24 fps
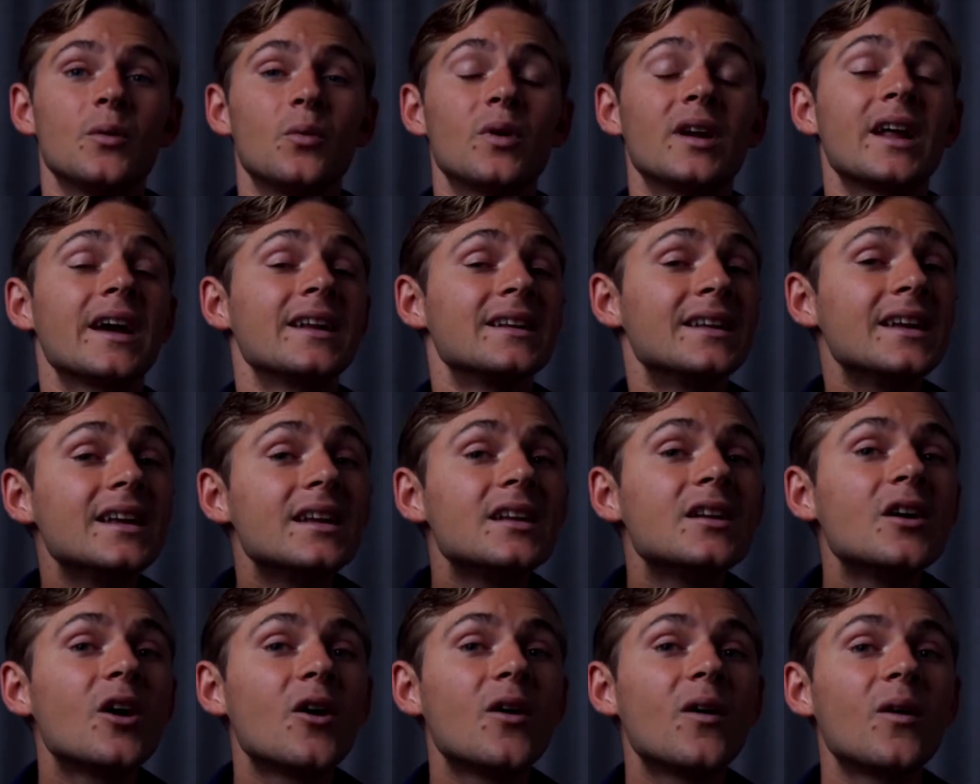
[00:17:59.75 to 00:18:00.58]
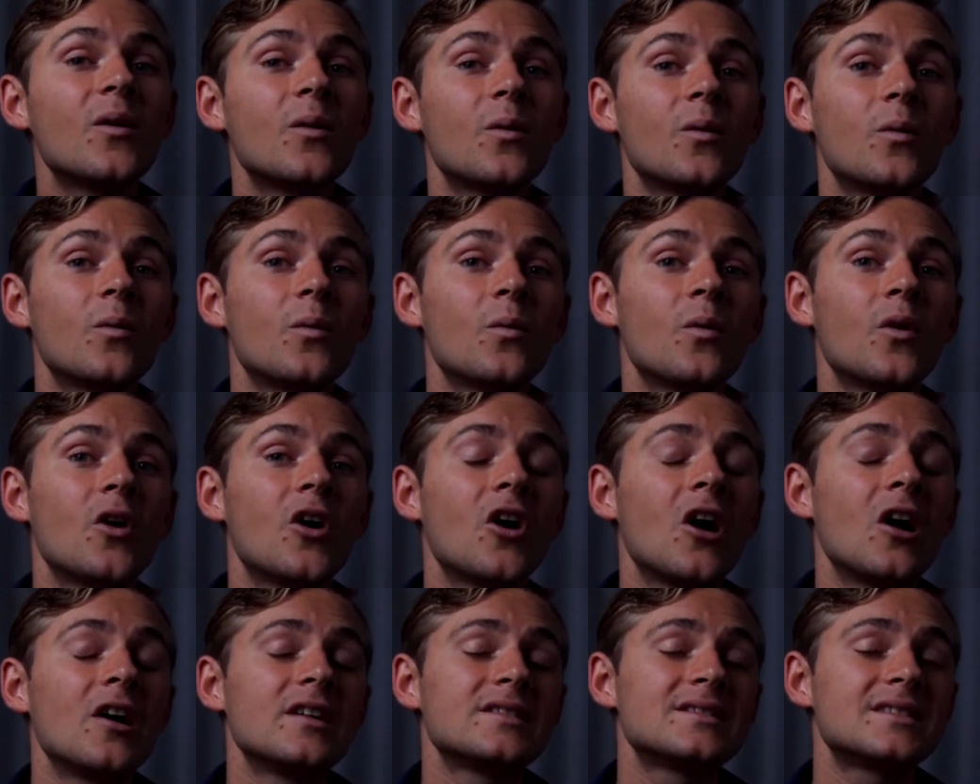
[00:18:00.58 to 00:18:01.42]
what I did know
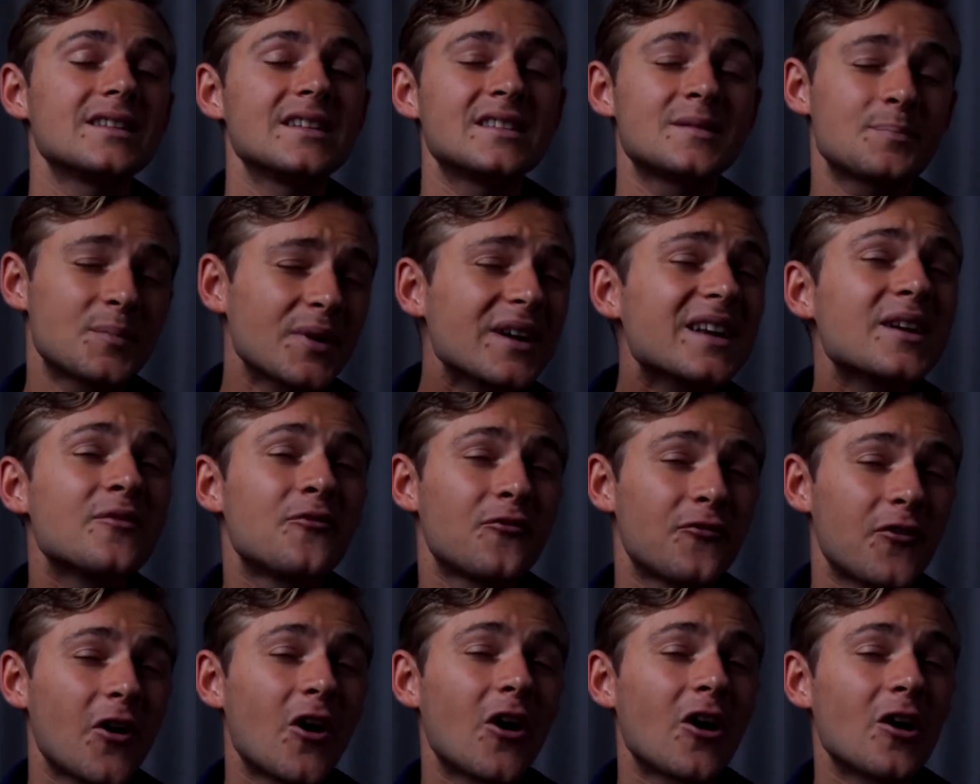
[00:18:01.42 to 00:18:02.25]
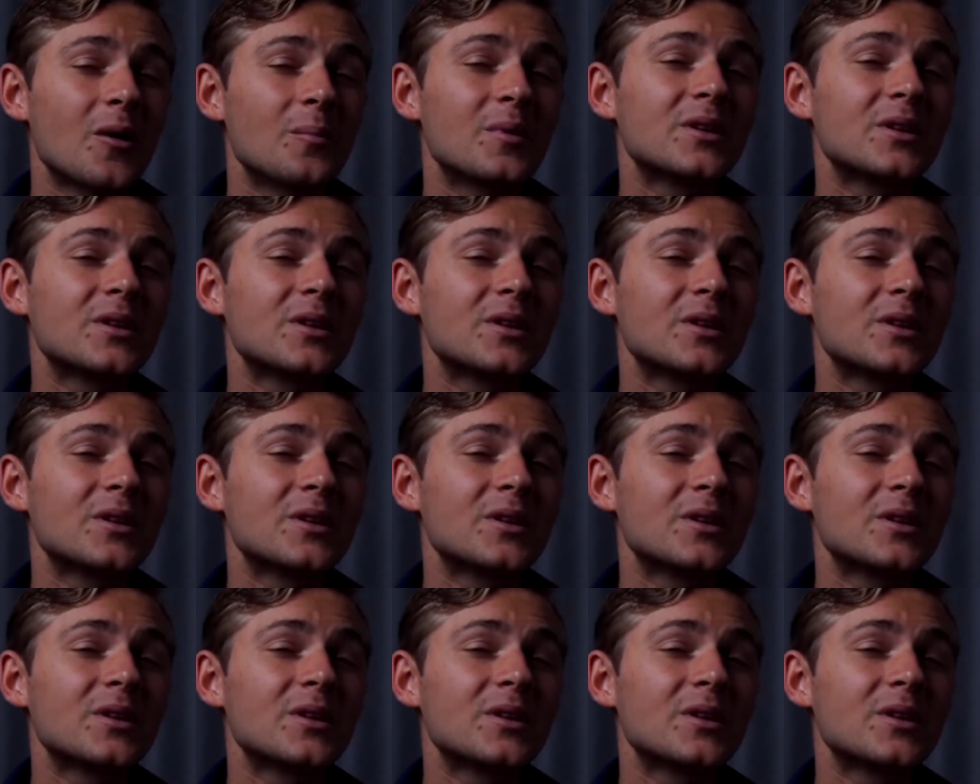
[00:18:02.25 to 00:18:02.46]
was it's pretty far